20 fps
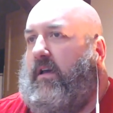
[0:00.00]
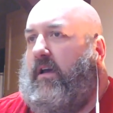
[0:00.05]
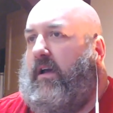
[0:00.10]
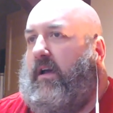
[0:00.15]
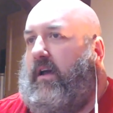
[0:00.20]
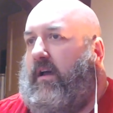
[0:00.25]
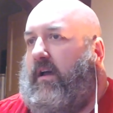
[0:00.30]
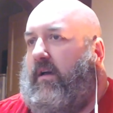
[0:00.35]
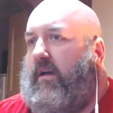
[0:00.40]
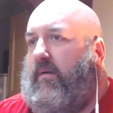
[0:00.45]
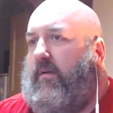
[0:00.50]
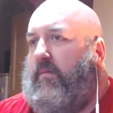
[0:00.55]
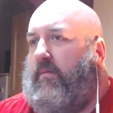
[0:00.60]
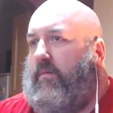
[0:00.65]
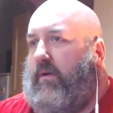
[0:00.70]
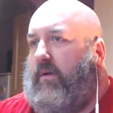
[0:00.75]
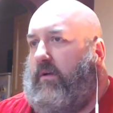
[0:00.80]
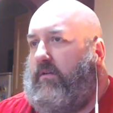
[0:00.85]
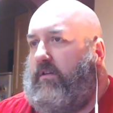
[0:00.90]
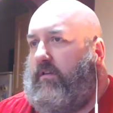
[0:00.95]

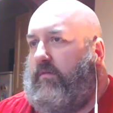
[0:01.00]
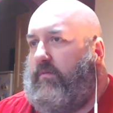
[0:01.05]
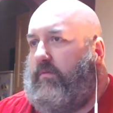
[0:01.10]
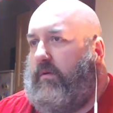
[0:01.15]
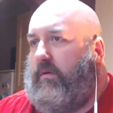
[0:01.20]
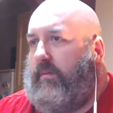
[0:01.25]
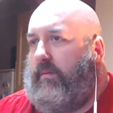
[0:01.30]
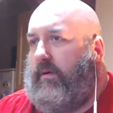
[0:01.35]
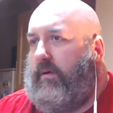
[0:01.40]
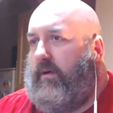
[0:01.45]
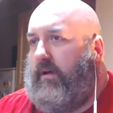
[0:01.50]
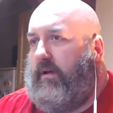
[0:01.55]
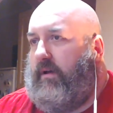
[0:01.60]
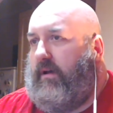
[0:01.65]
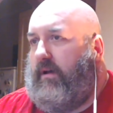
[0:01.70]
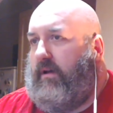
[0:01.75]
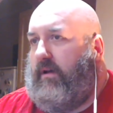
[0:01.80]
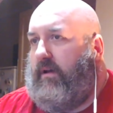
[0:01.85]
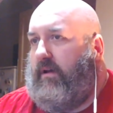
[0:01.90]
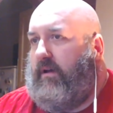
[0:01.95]
What else have we
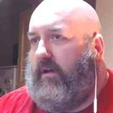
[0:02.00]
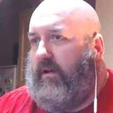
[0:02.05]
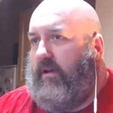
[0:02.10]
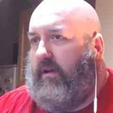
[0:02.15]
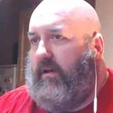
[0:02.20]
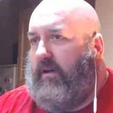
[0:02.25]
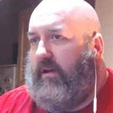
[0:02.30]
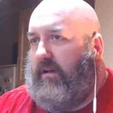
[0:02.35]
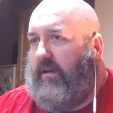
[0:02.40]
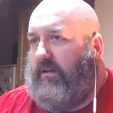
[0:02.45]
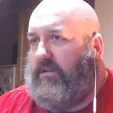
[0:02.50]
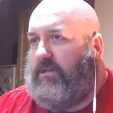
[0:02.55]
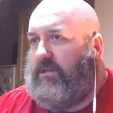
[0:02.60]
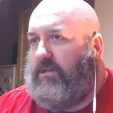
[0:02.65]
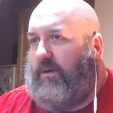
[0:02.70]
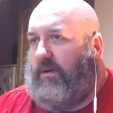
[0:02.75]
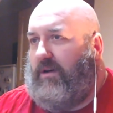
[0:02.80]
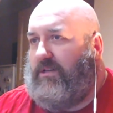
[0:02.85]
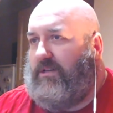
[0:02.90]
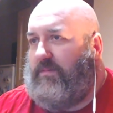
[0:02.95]
put?
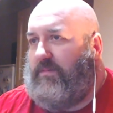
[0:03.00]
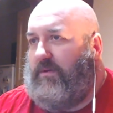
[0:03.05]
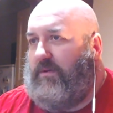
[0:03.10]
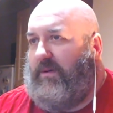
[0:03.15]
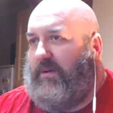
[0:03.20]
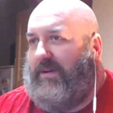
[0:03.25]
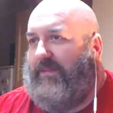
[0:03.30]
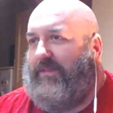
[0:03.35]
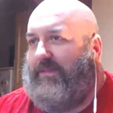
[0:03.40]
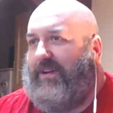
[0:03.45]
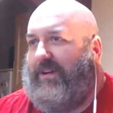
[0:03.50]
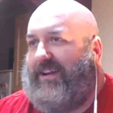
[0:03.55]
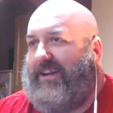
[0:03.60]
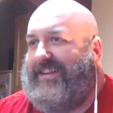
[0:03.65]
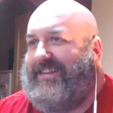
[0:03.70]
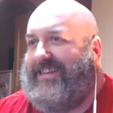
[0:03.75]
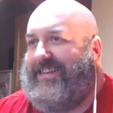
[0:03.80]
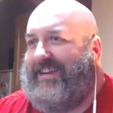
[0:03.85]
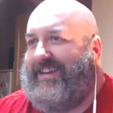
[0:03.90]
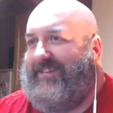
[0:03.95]
Squires have put, we are
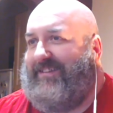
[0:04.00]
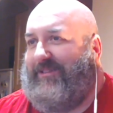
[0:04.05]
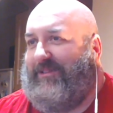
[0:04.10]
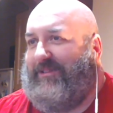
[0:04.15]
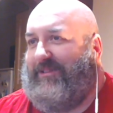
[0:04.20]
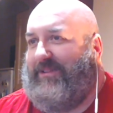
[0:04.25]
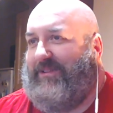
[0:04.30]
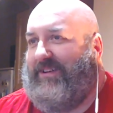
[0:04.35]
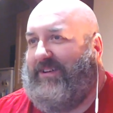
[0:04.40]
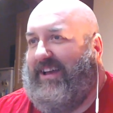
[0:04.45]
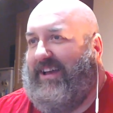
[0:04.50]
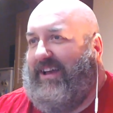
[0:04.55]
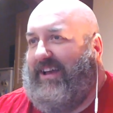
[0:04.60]
fucking terrible.